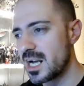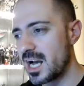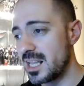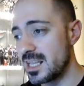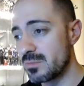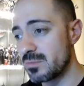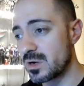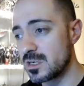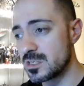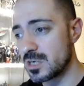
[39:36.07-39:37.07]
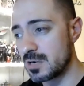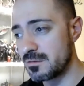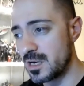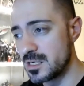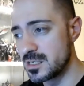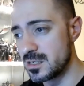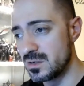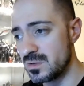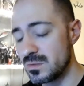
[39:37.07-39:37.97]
and then we're going to dive into